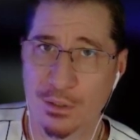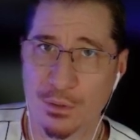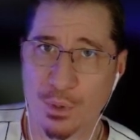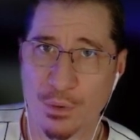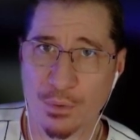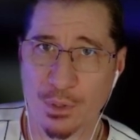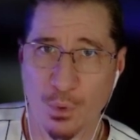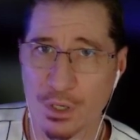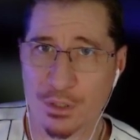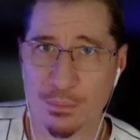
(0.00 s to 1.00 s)
Do I really
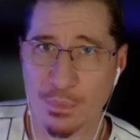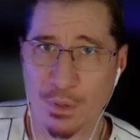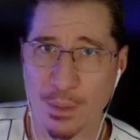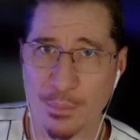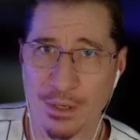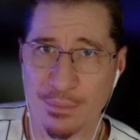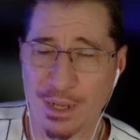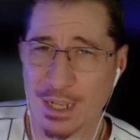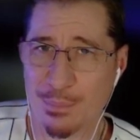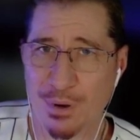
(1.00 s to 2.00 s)
want to? I mean,
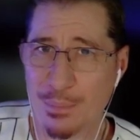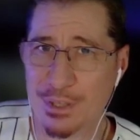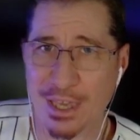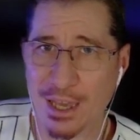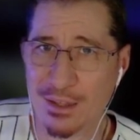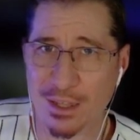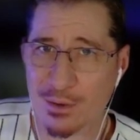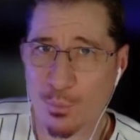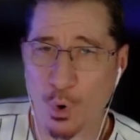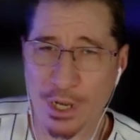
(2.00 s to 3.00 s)
I could probably get
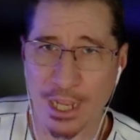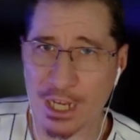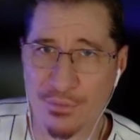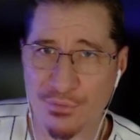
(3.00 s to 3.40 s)
like 180